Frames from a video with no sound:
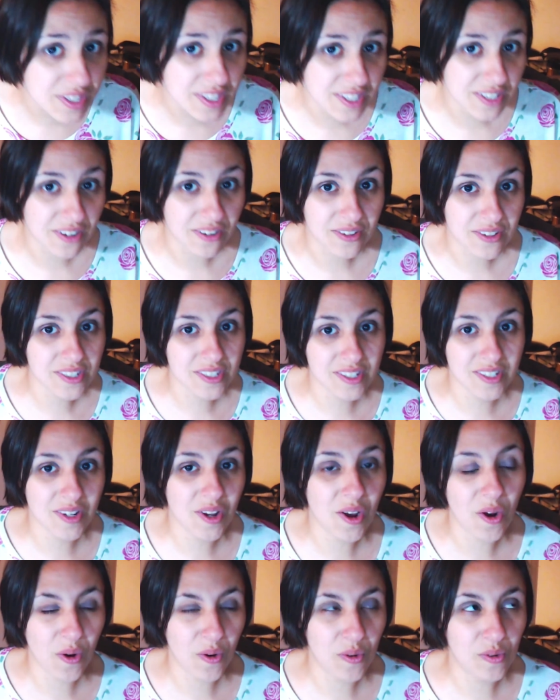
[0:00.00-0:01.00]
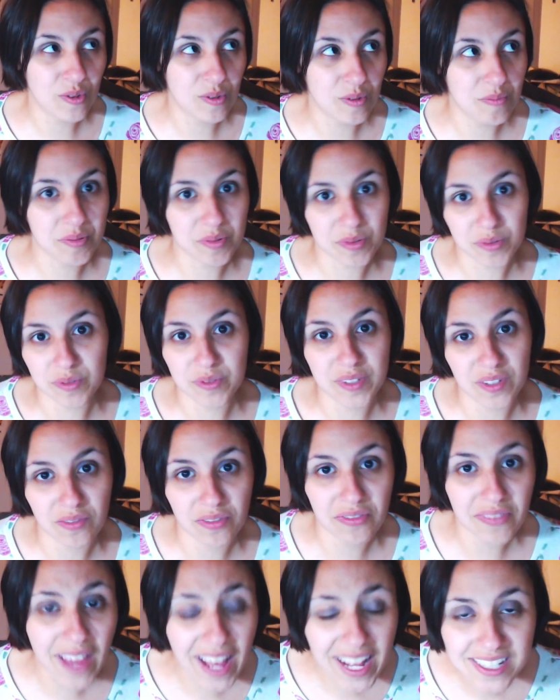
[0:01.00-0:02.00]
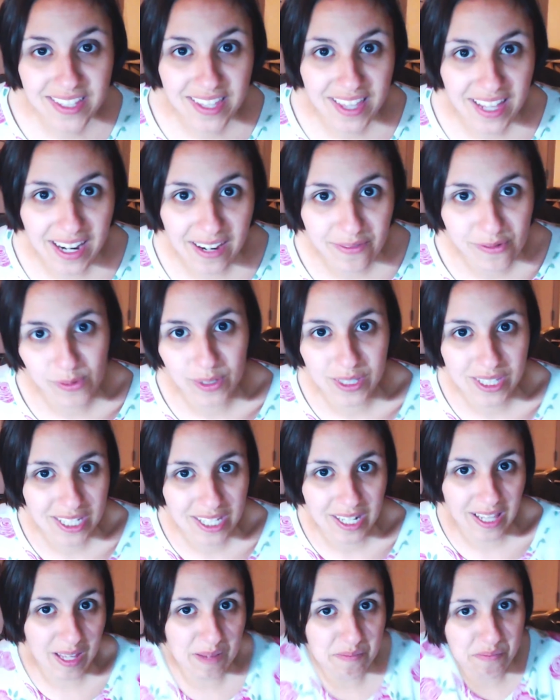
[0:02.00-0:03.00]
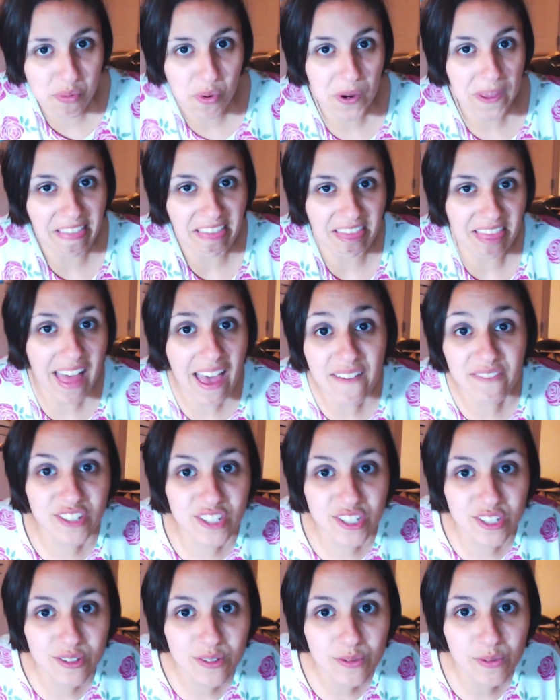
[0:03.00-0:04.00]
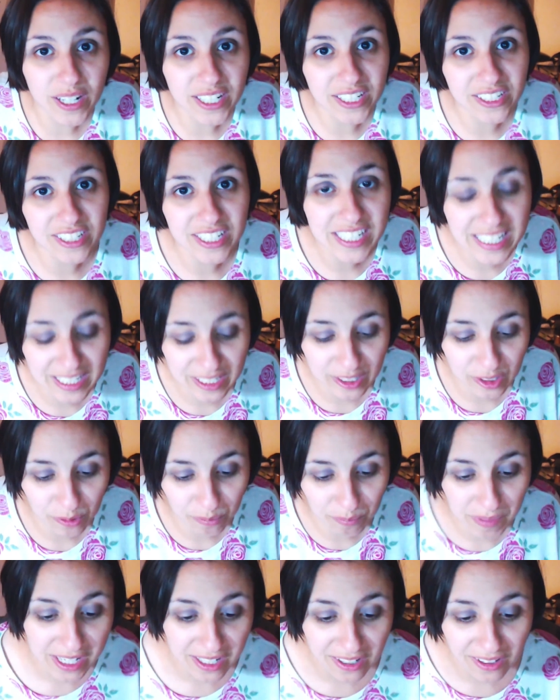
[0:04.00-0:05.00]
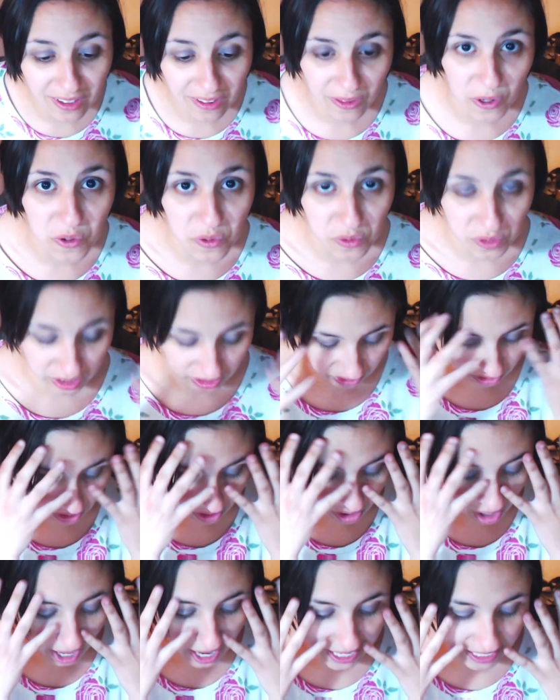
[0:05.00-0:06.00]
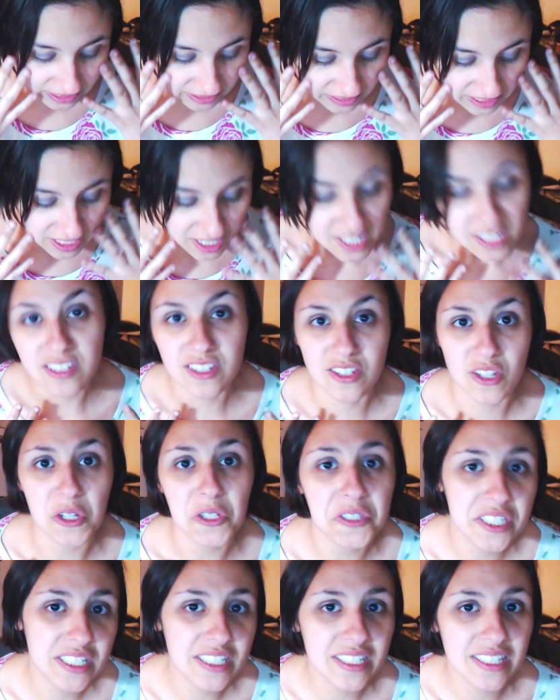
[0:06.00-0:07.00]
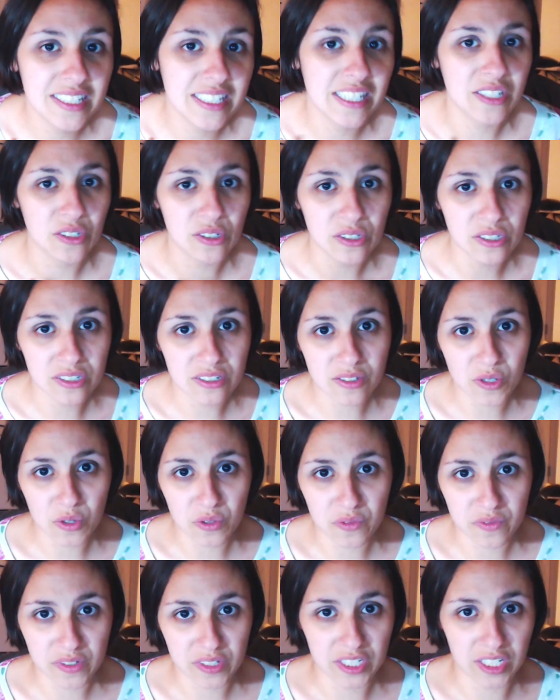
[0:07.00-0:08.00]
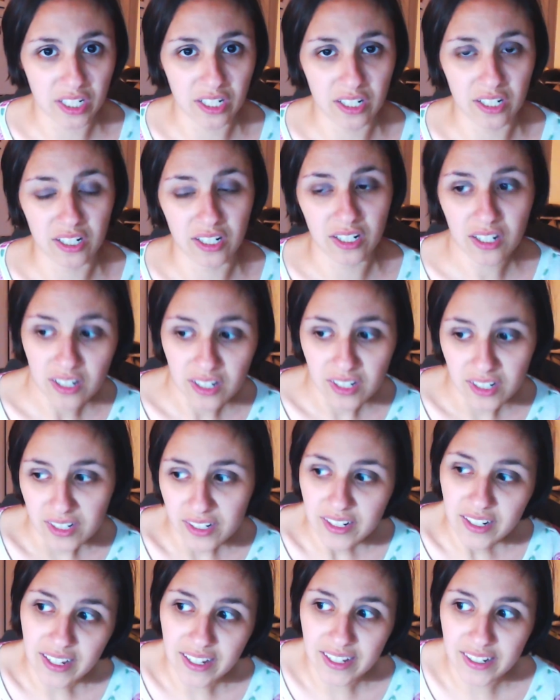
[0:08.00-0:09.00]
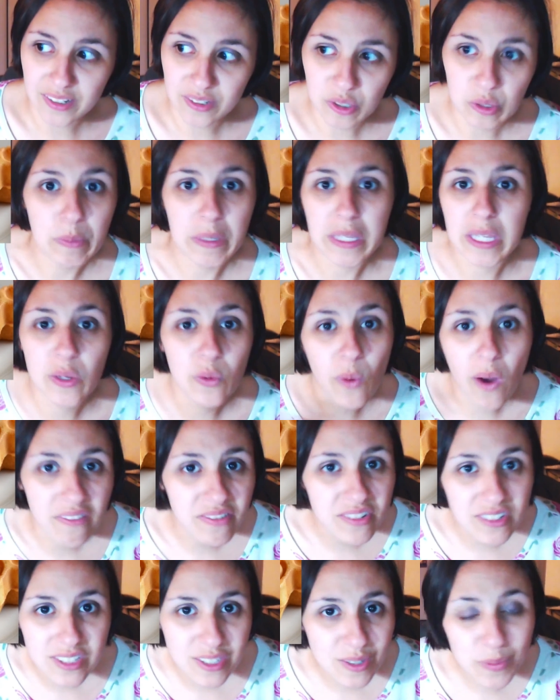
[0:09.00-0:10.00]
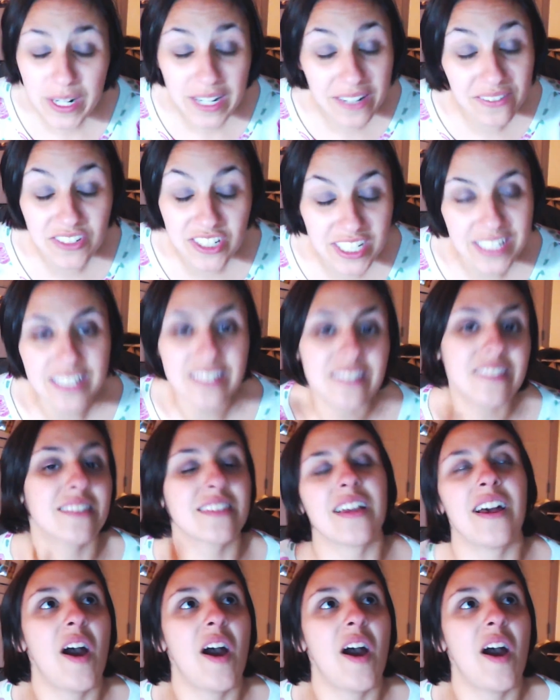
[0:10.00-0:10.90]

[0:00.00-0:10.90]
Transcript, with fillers: There's no proven fact that everyone's gonna like point and laugh at you while you're eating your meal alone and crying salty tears over your, I don't know, Mickey waffles, whatever it is.